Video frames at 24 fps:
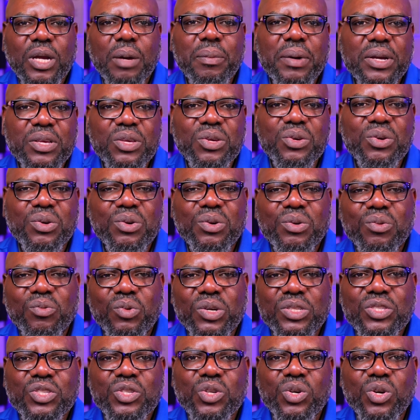How about you?
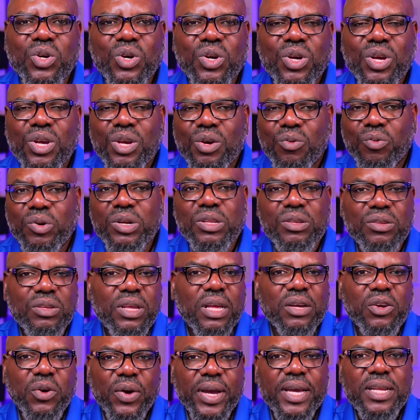
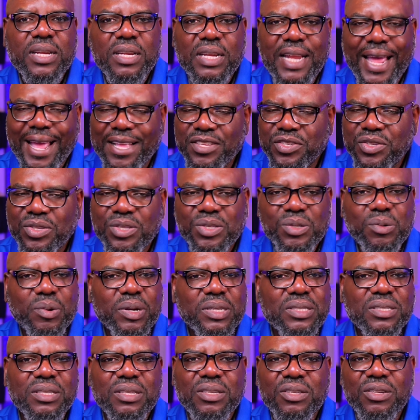Yeah, go ahead and answer this
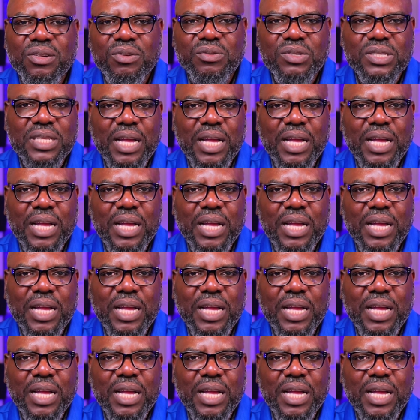question.